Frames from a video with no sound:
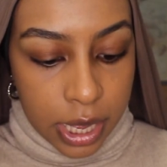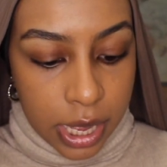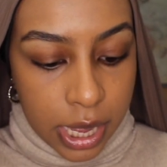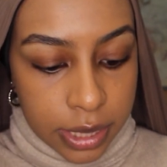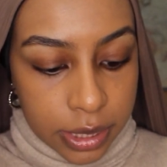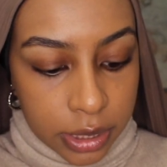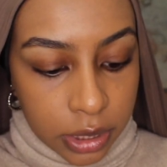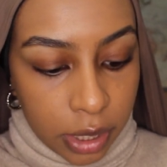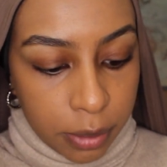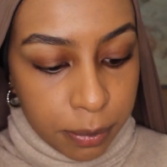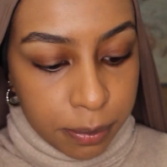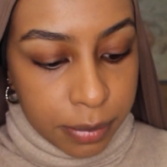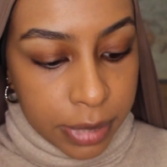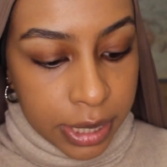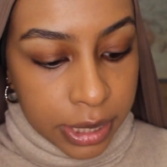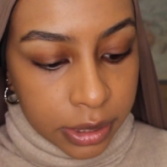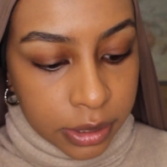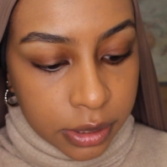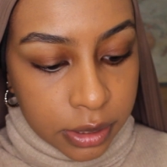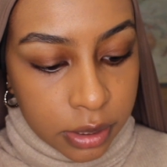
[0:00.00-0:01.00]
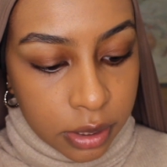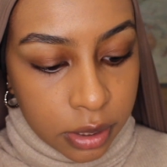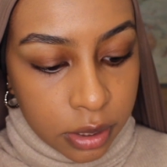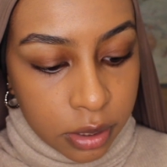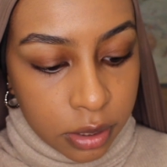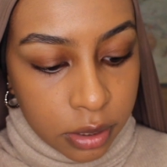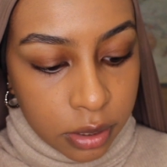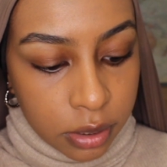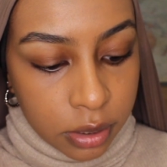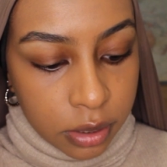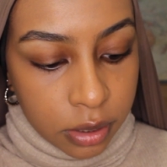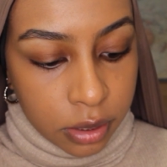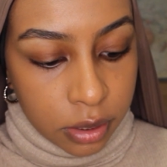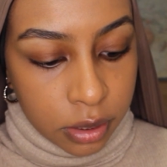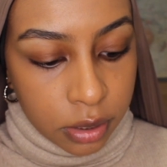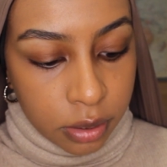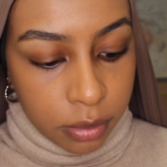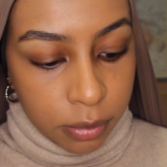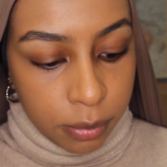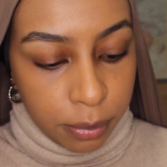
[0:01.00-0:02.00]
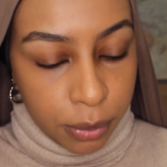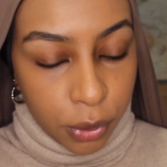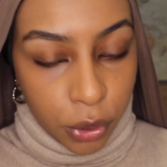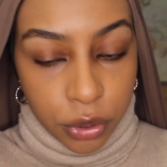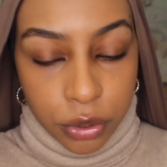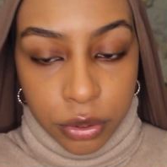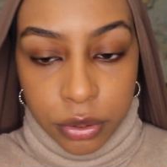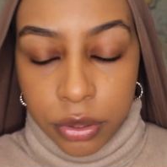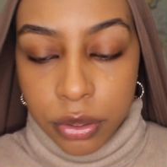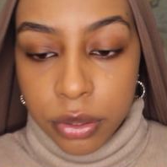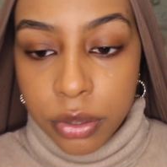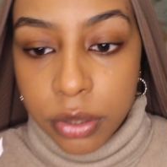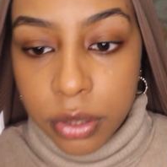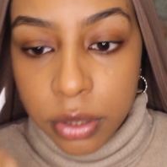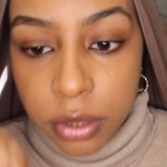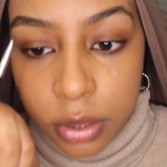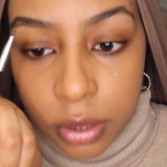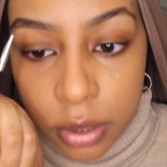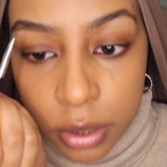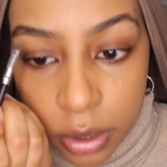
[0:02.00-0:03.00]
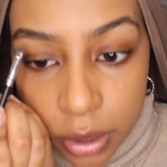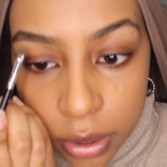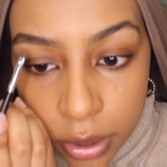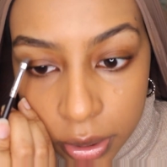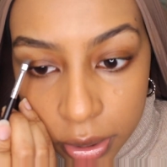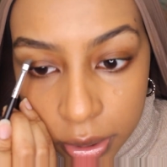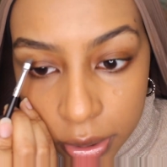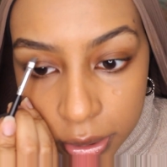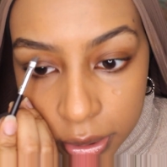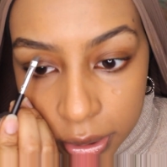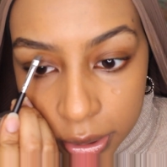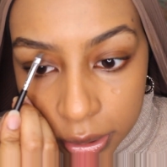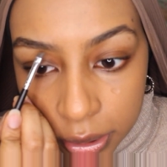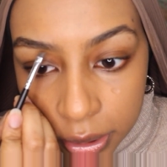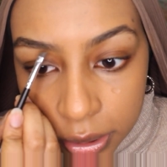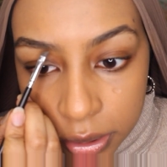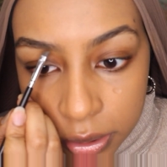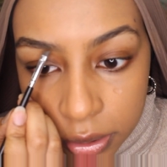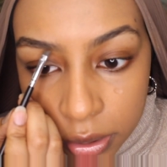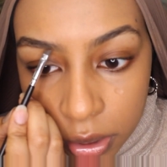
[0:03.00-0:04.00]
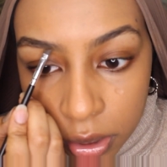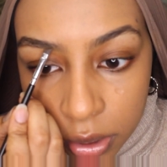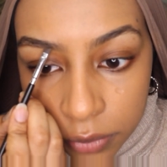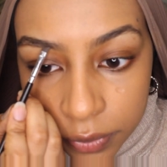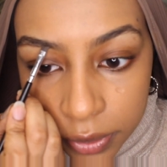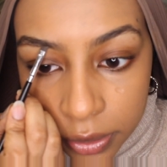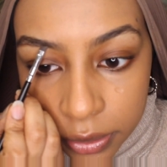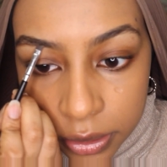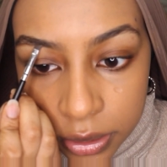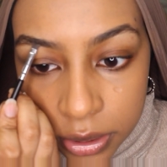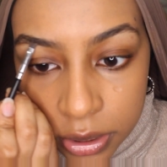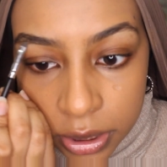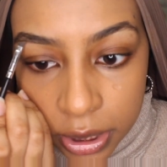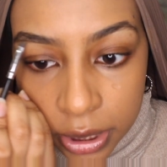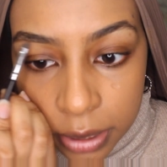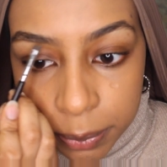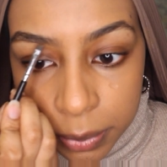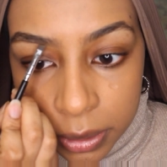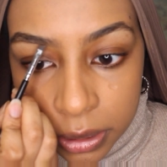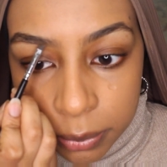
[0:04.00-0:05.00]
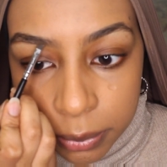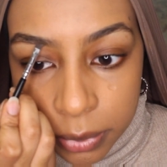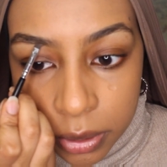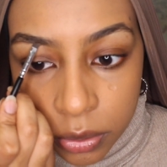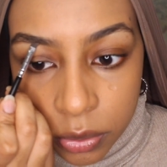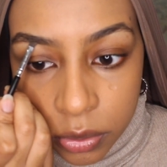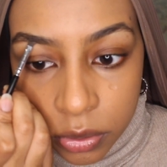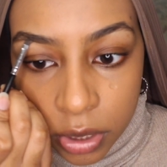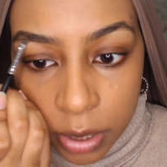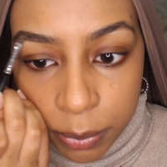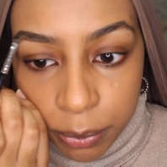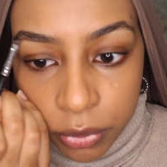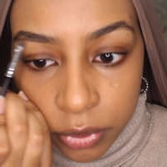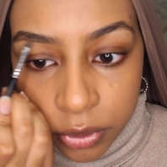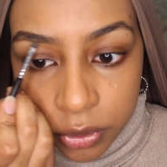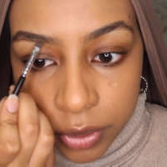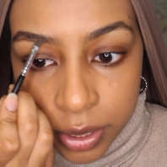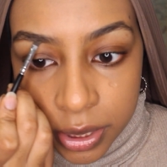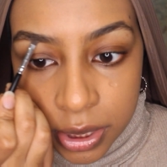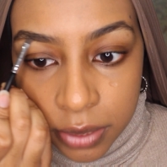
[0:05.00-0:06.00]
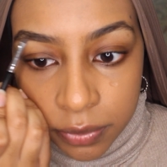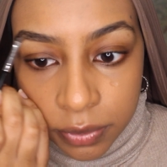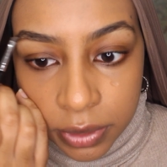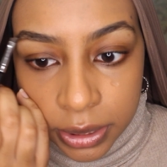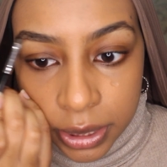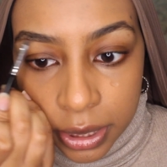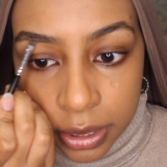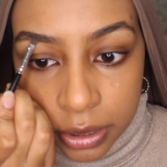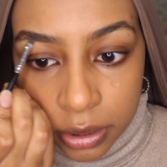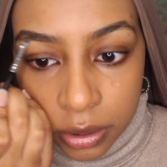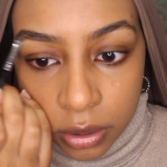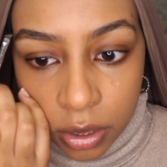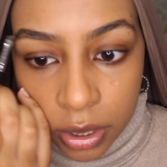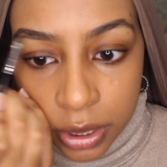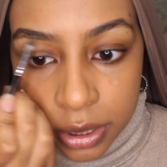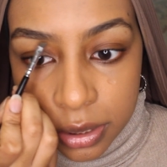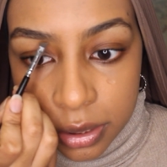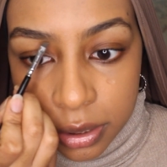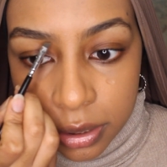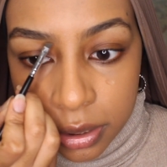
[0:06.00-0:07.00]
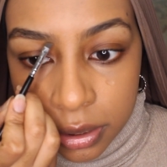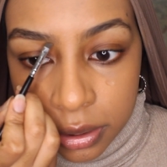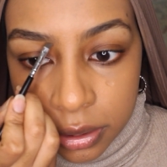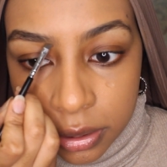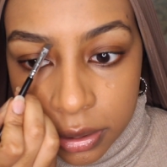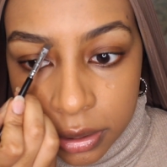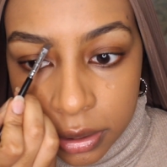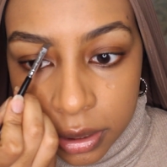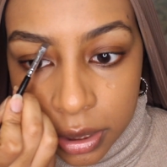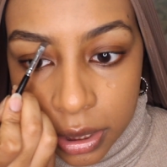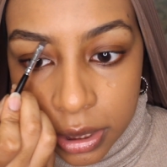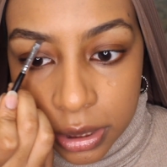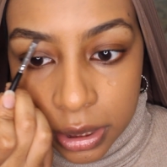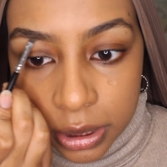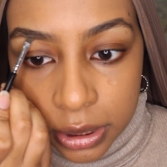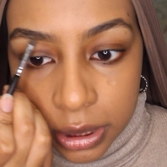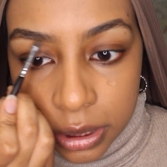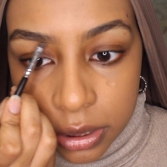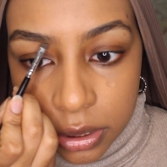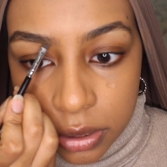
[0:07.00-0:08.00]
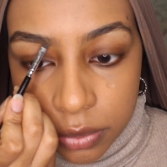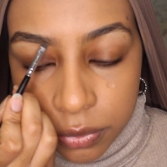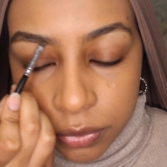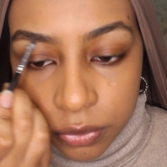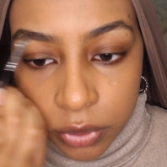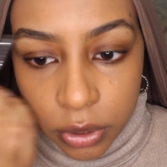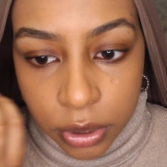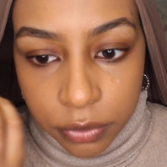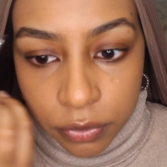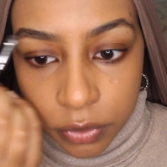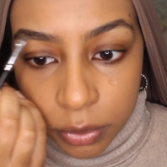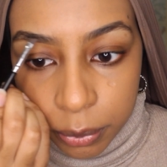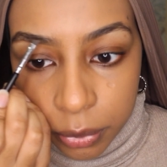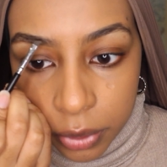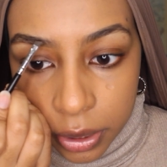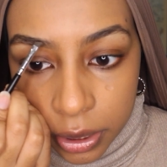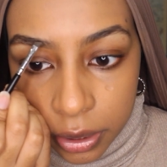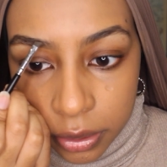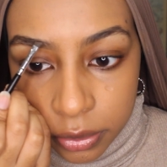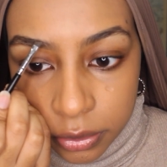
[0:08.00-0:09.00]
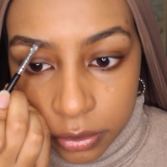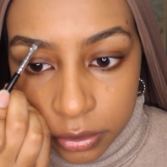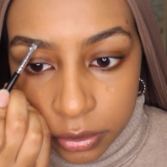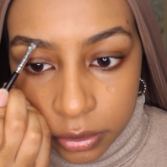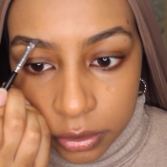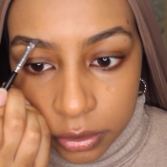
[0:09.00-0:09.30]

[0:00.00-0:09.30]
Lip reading: And then I mix both and I carve out the shape in the middle. So I'm progressively getting lighter as I get to the front of the brow.